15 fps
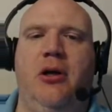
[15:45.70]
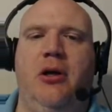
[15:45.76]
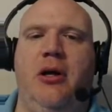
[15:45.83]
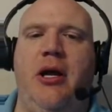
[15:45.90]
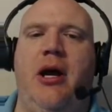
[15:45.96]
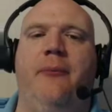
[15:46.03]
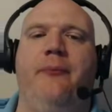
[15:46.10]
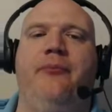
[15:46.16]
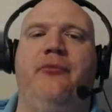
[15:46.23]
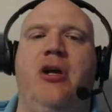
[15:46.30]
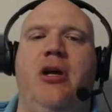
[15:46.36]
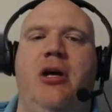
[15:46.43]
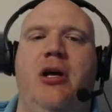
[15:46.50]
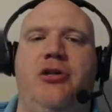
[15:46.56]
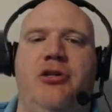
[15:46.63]
Now,
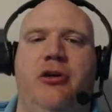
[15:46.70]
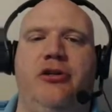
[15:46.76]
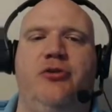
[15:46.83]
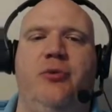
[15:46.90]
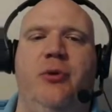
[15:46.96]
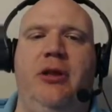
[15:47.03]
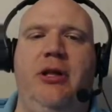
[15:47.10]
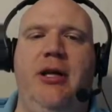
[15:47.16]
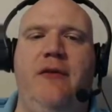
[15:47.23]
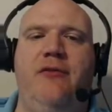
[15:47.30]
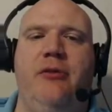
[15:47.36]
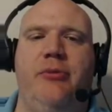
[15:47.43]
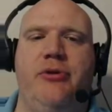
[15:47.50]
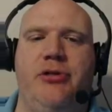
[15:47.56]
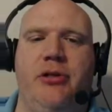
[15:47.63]
as long as we leave
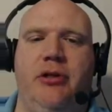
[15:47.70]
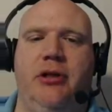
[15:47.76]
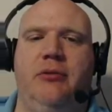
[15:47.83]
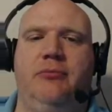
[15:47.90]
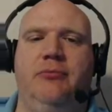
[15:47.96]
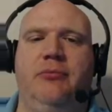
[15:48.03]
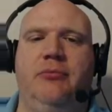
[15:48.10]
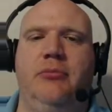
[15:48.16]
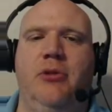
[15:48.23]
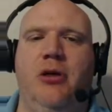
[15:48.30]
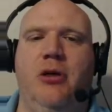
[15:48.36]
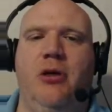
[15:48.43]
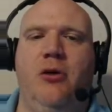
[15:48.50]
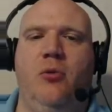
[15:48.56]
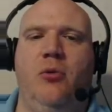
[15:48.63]
the mycelium,
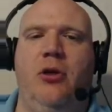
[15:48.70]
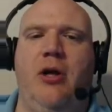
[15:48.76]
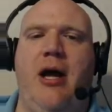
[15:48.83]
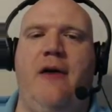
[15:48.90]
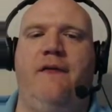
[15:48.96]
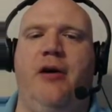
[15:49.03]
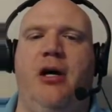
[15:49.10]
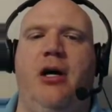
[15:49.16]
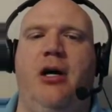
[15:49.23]
we'll have